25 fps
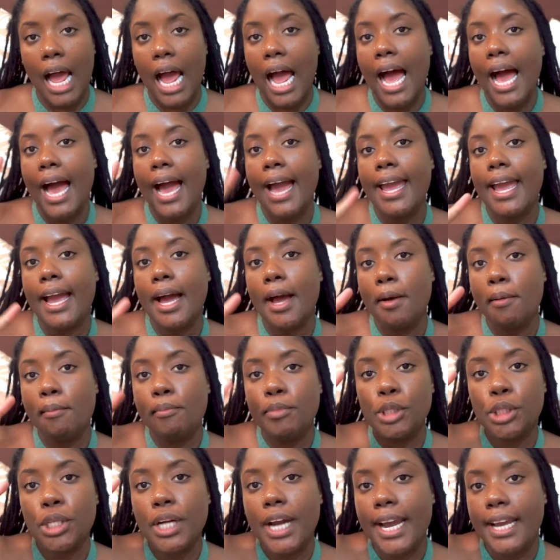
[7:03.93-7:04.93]
I am
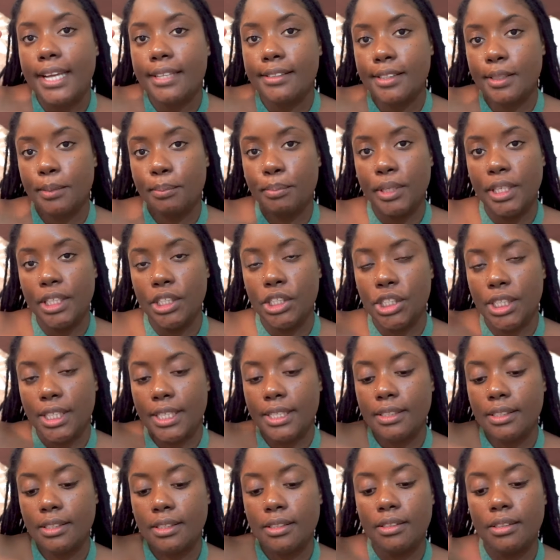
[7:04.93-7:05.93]
trying to
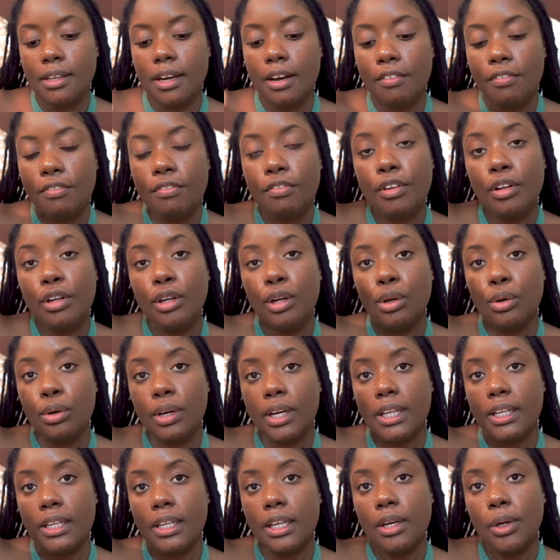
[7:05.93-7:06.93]
purchase stuff
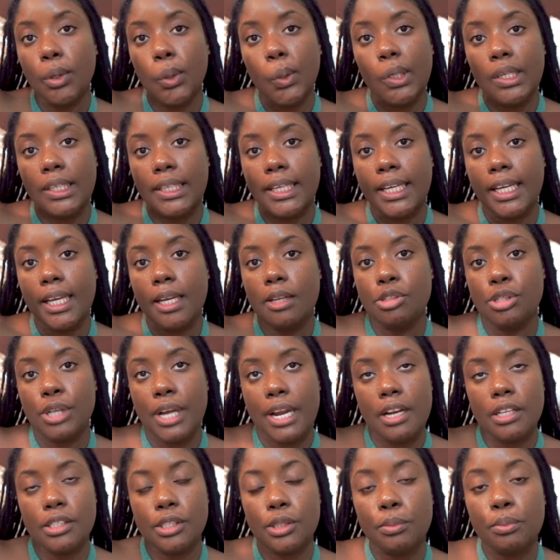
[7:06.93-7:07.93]
locally only,
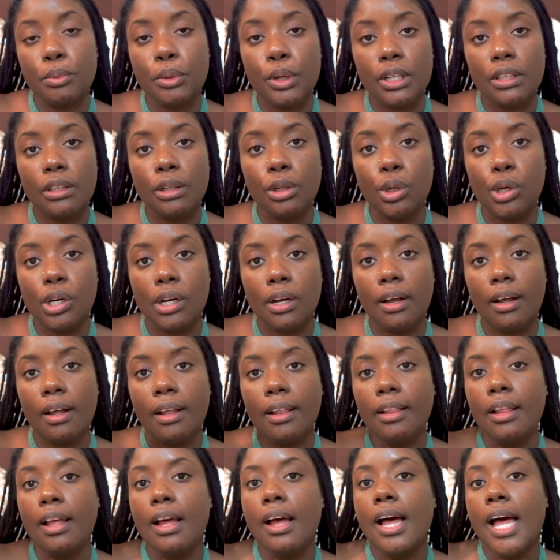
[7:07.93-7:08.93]
trying to support
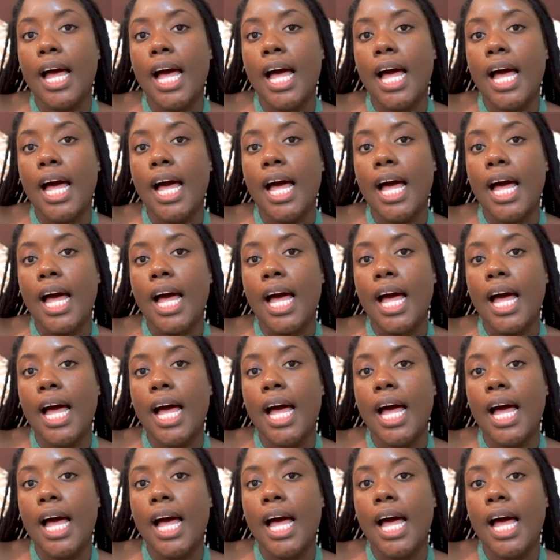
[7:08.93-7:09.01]
local.